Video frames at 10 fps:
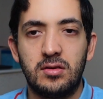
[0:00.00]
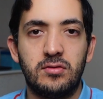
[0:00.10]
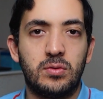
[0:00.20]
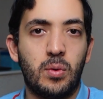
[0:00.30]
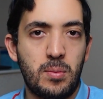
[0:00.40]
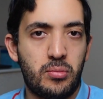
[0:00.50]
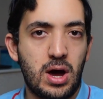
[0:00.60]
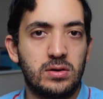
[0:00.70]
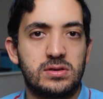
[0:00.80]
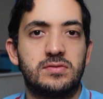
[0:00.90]
the web
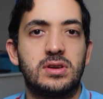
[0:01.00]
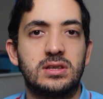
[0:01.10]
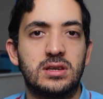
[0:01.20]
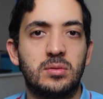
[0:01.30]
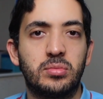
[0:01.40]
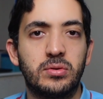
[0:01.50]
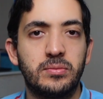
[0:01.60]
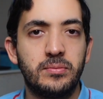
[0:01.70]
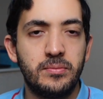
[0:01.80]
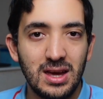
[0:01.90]
browser, for example.